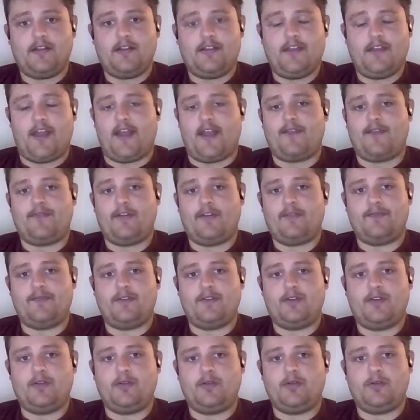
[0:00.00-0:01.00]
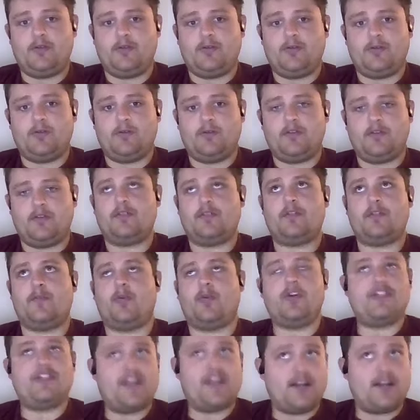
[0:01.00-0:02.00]
yeah, if you the
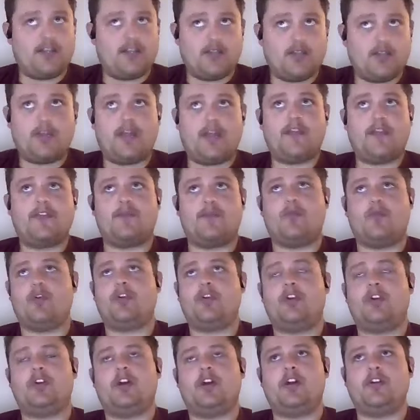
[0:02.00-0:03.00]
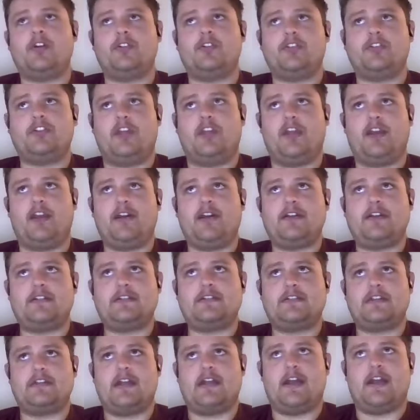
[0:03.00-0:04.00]
more data you get, the more you can
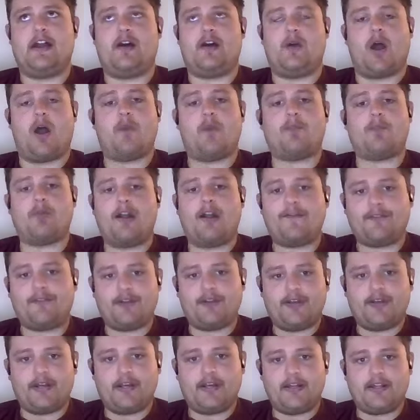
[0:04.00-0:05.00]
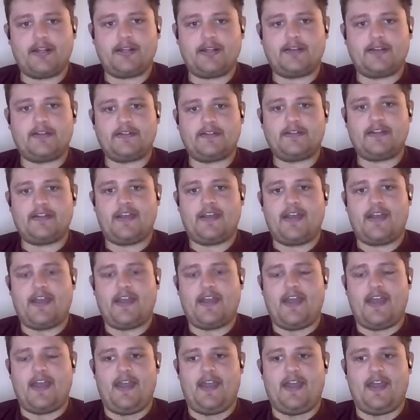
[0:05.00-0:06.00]
understand how prevalent it is
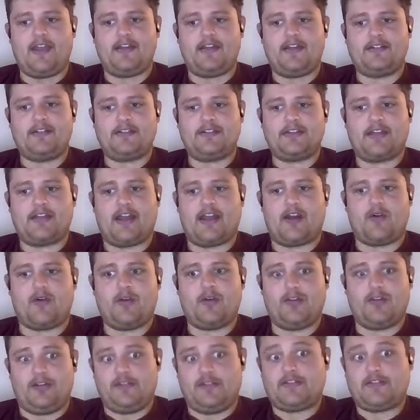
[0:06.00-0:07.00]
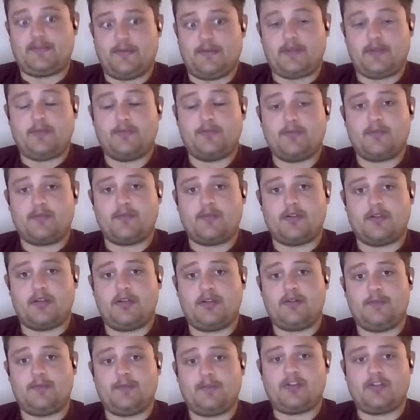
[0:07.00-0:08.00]
and how it needs to
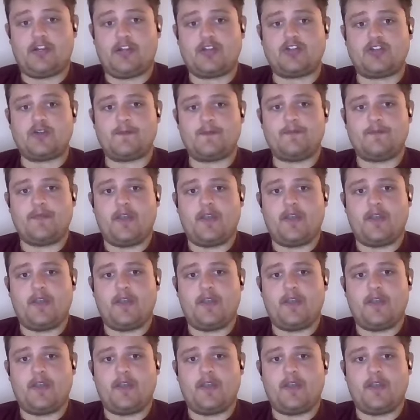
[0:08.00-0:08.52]
be changed.